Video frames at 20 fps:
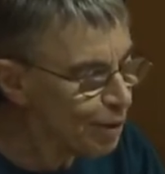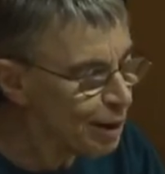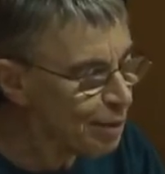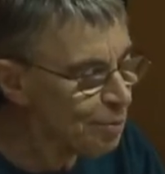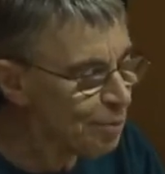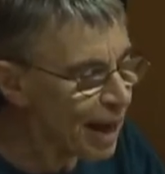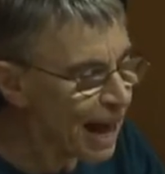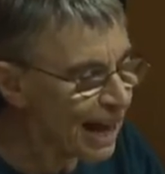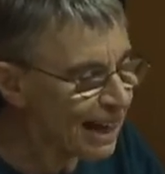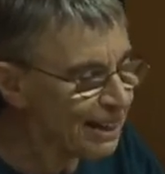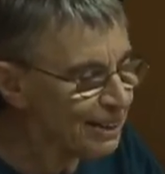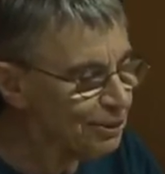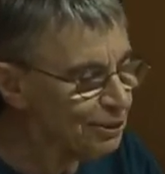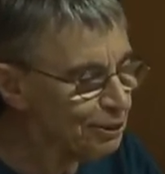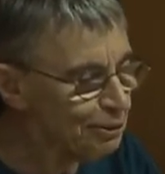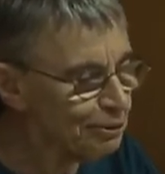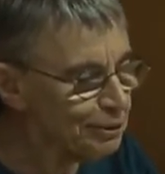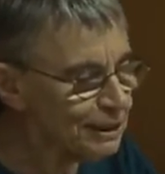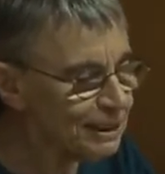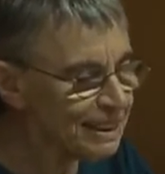bring back a
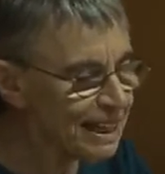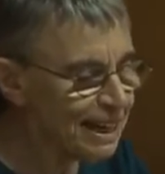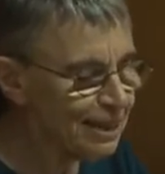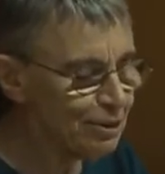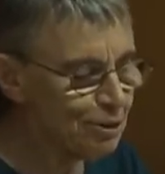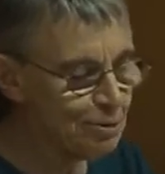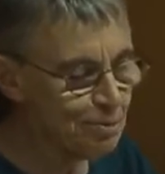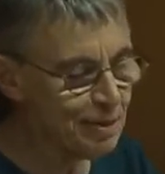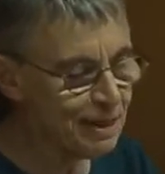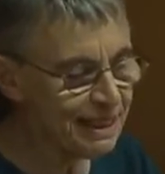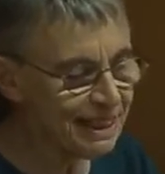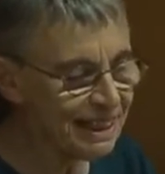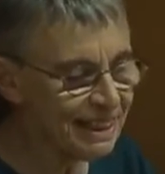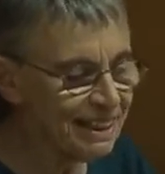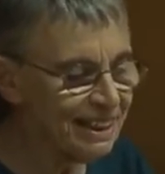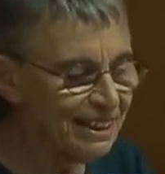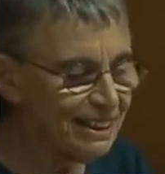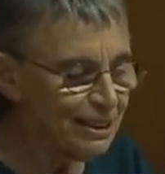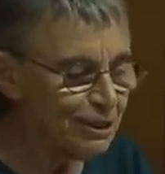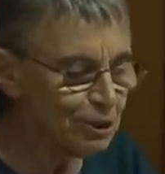new sailor
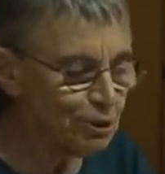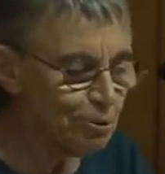midi